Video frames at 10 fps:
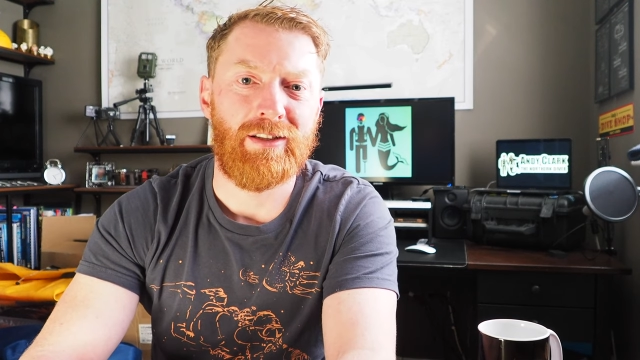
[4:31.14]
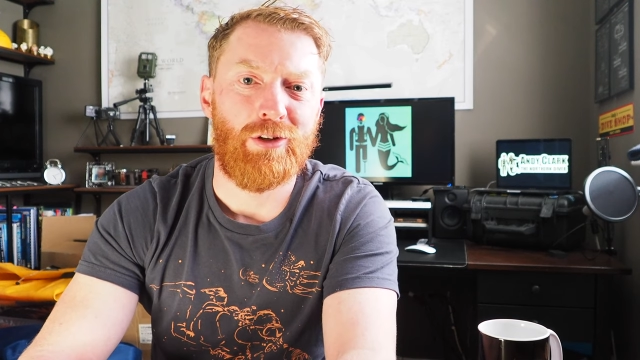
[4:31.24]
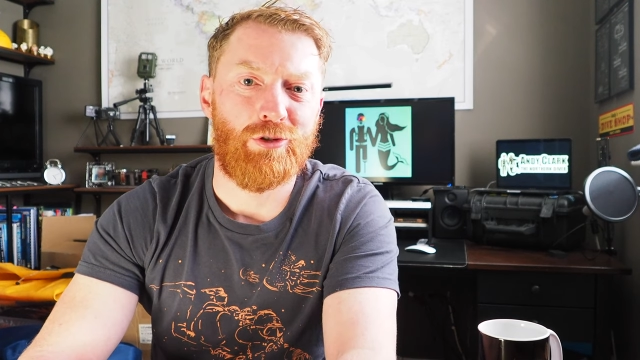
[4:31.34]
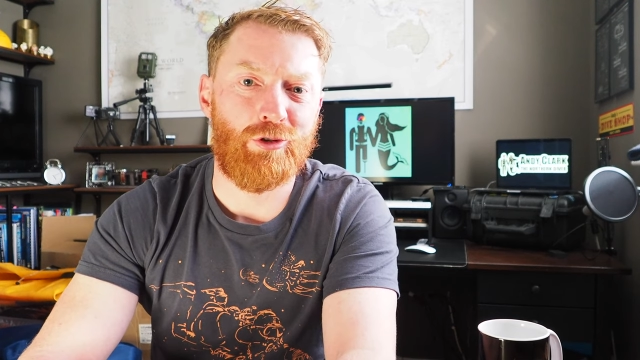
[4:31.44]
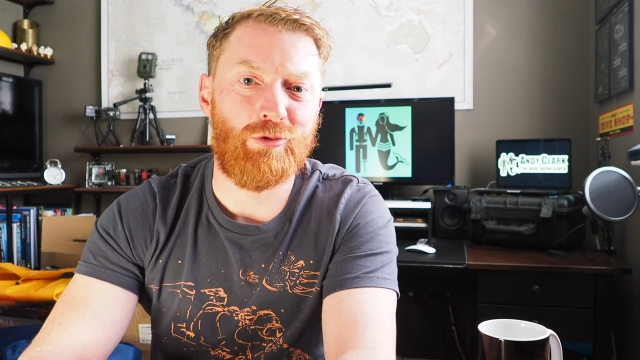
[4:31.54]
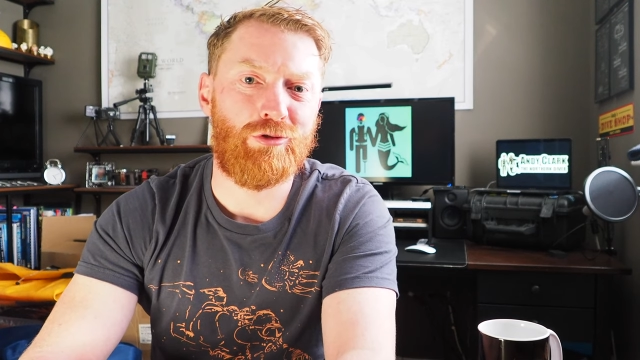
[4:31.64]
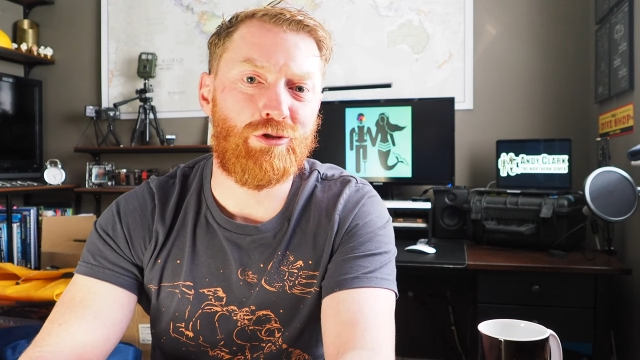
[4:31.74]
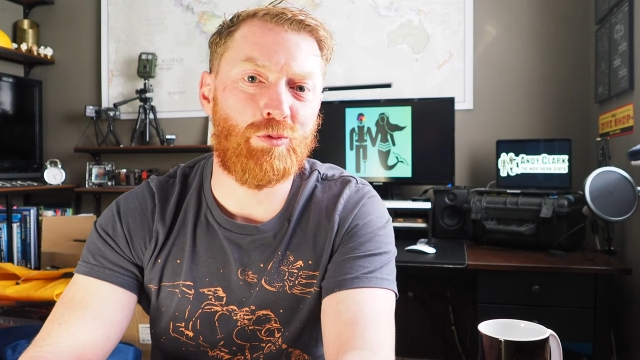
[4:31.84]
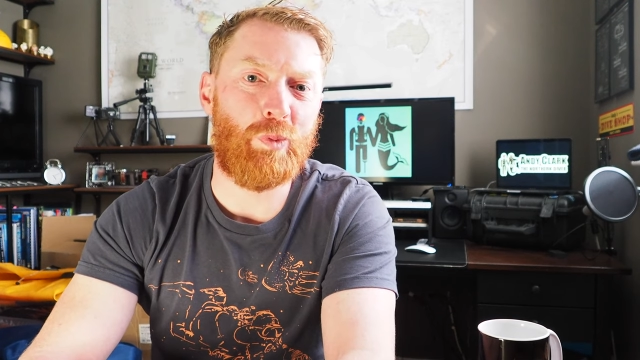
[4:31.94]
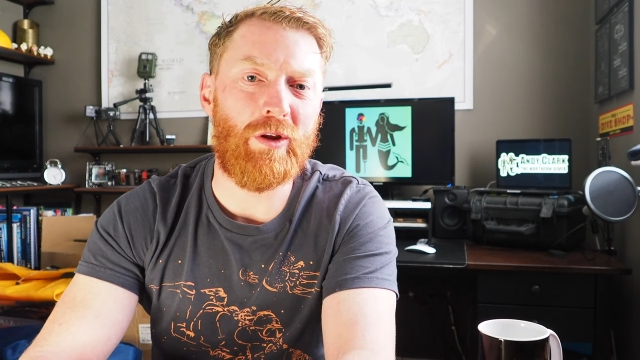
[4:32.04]
So
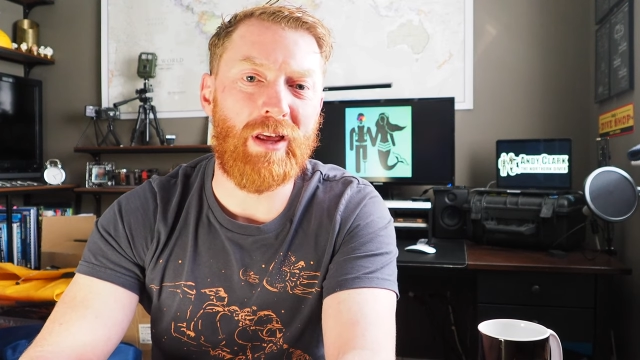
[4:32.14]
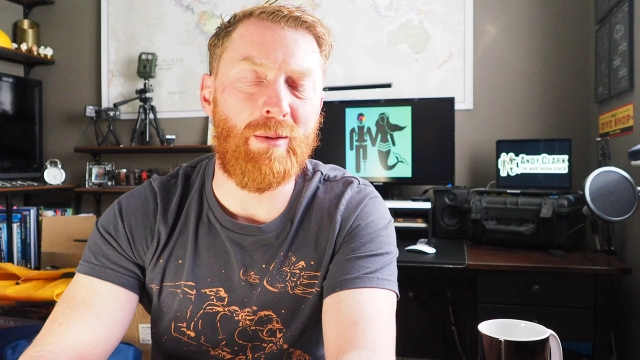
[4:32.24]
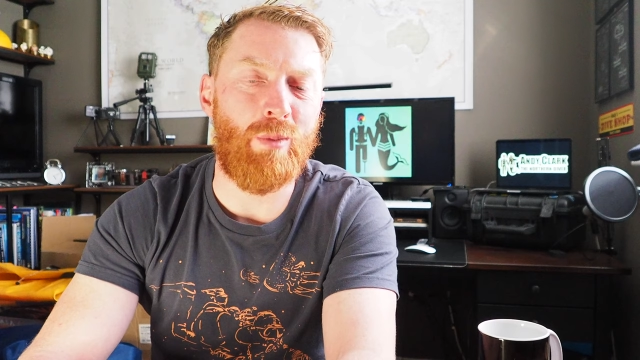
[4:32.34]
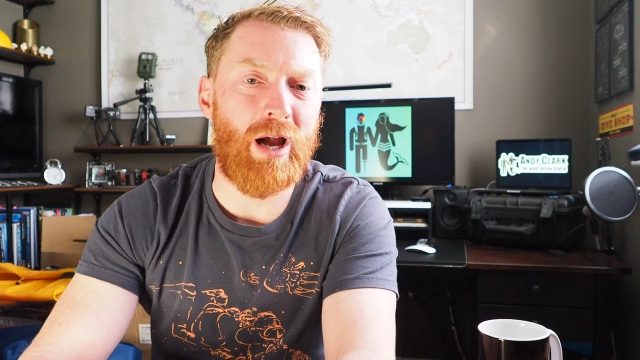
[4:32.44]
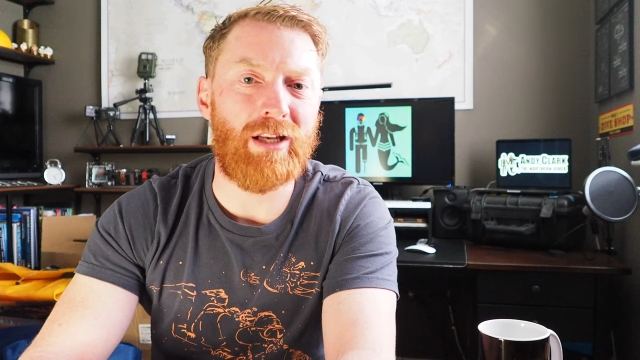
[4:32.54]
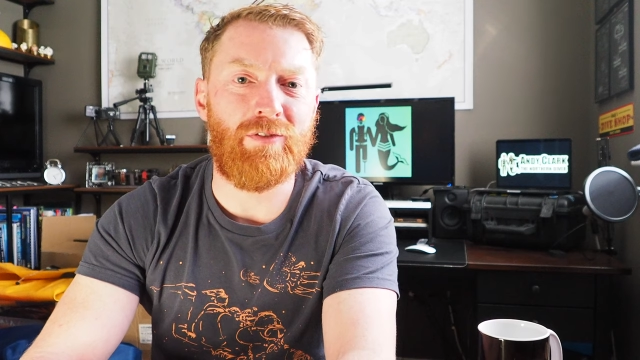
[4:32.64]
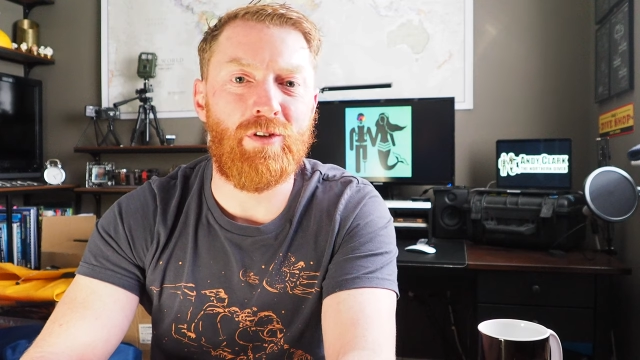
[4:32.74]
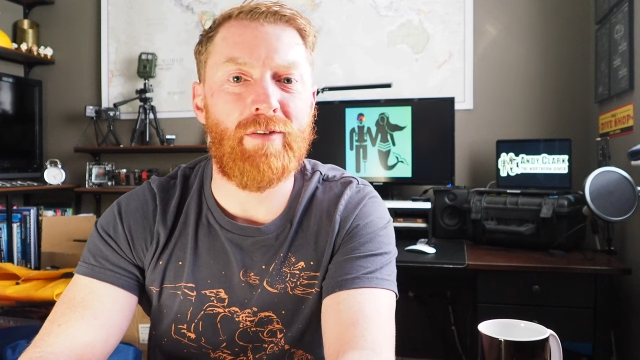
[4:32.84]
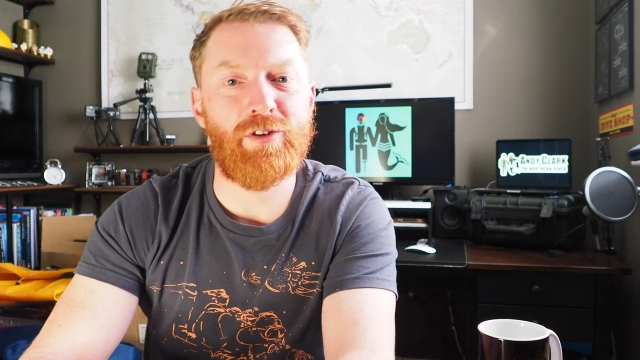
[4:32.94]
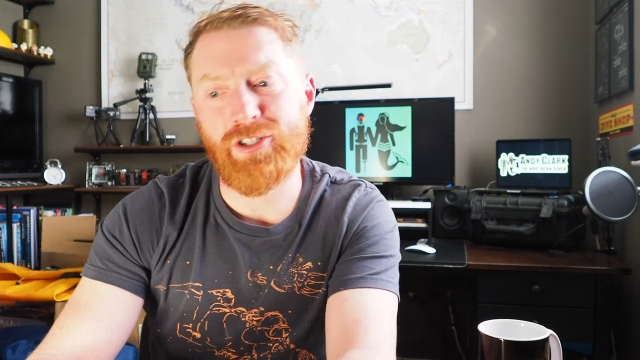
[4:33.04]
just bear that in mind. If
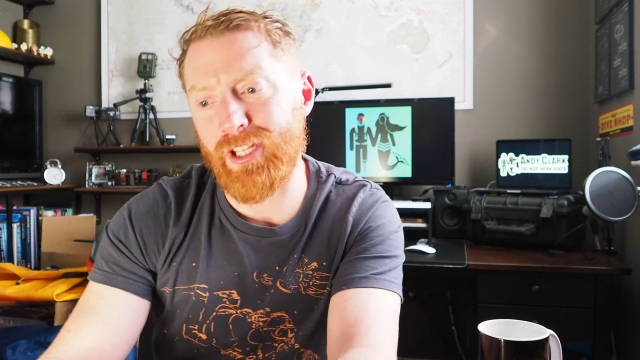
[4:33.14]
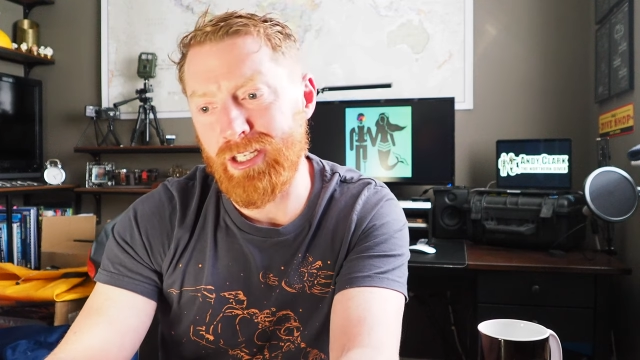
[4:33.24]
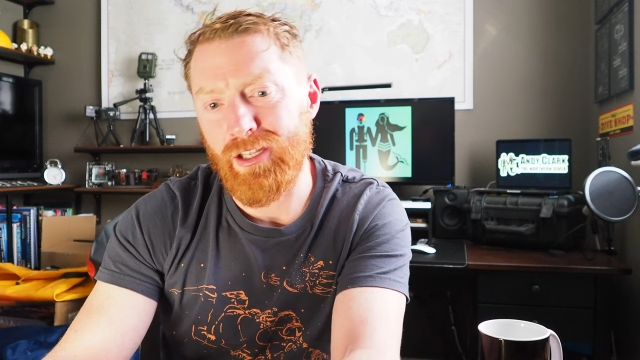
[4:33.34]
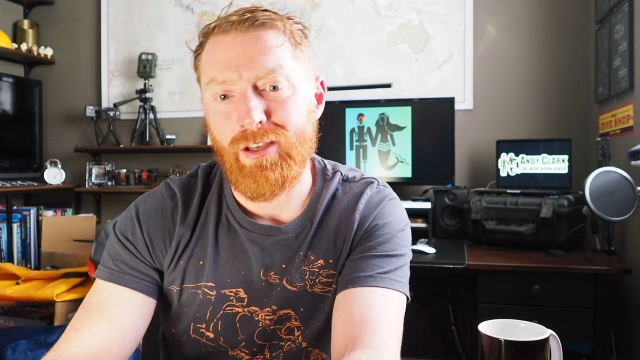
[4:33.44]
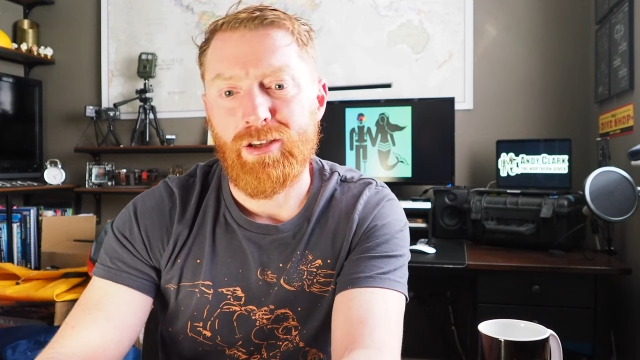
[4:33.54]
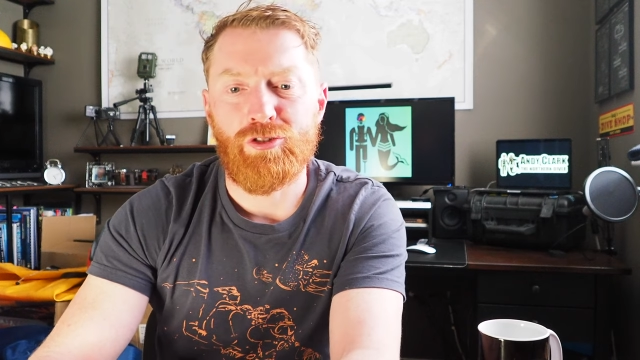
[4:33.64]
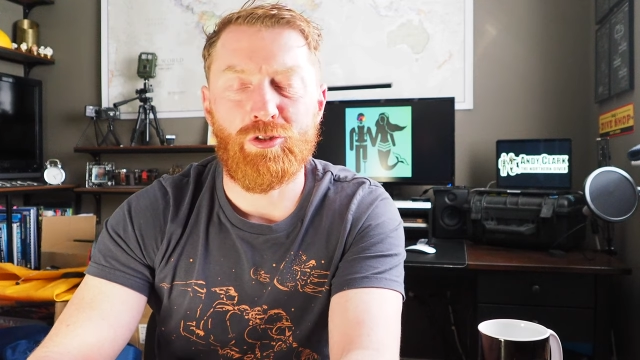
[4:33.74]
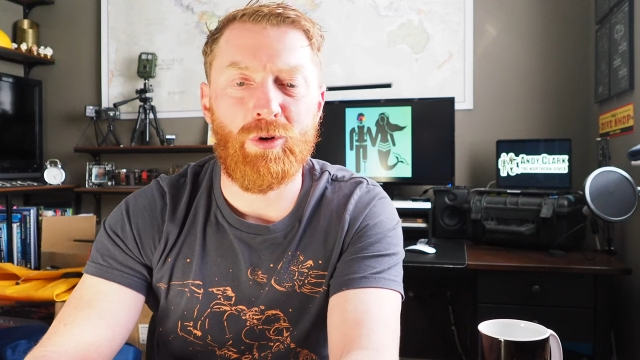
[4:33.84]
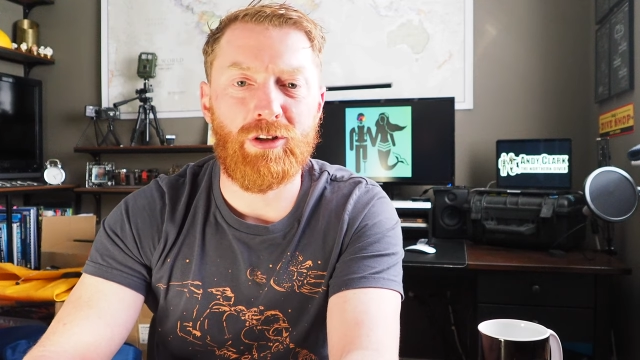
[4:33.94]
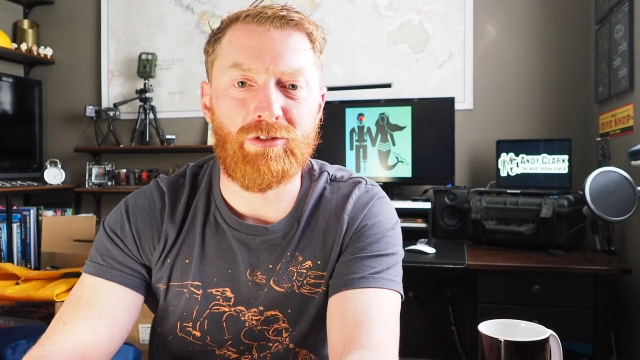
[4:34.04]
you ever see
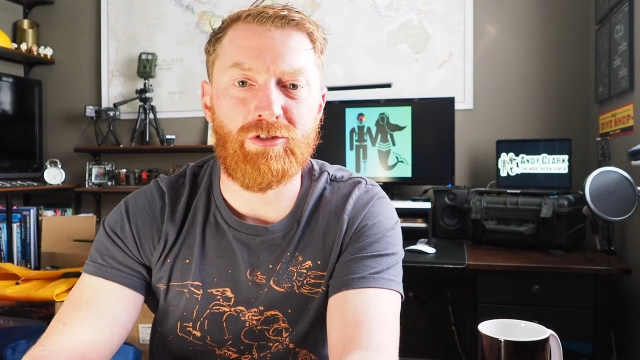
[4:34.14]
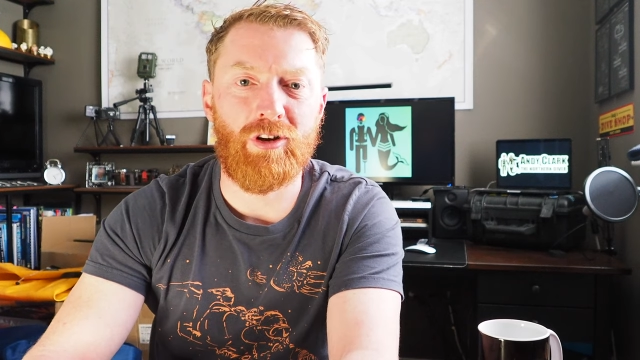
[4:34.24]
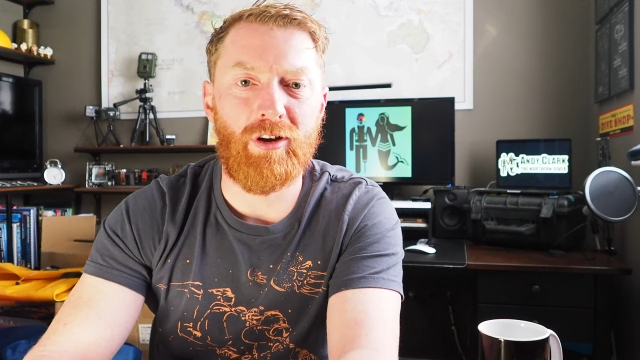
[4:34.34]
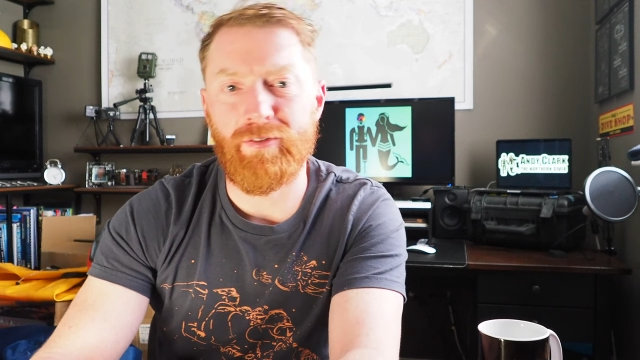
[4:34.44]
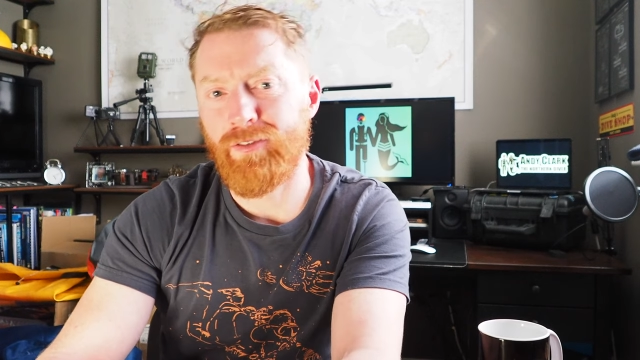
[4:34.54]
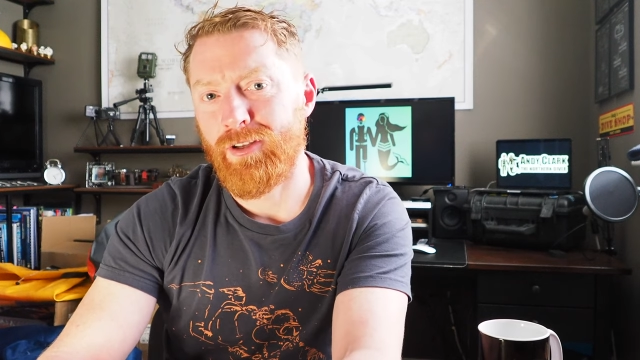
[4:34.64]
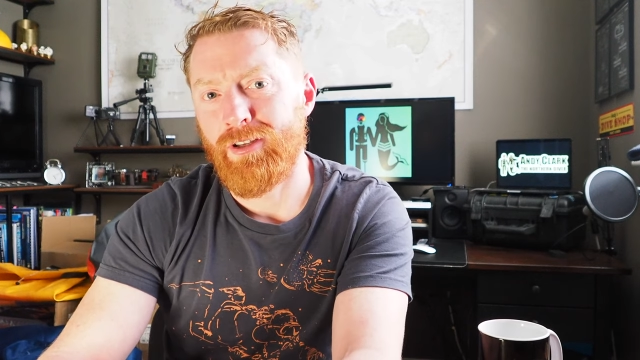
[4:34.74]
someone sort of